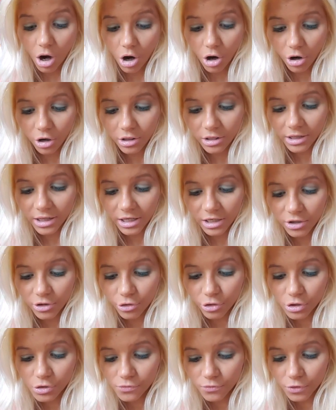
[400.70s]
A heart like
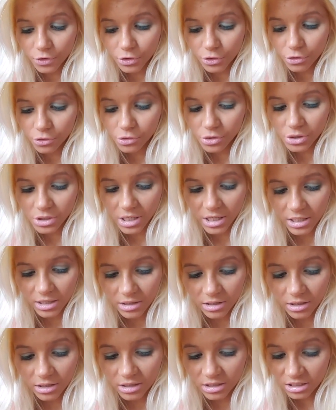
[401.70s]
yours for those
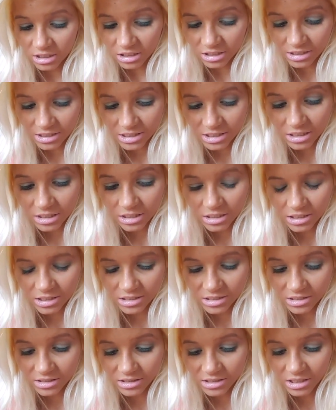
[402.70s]
in need
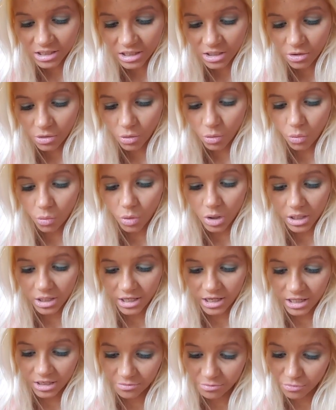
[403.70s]
is a thing one
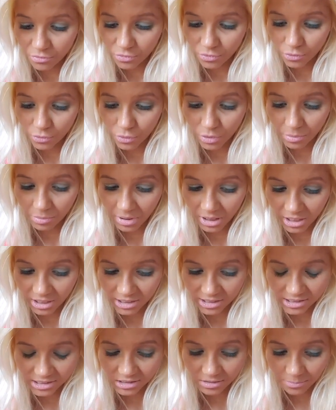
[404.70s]
can't
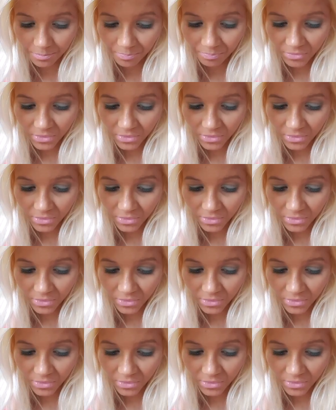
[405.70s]
replace.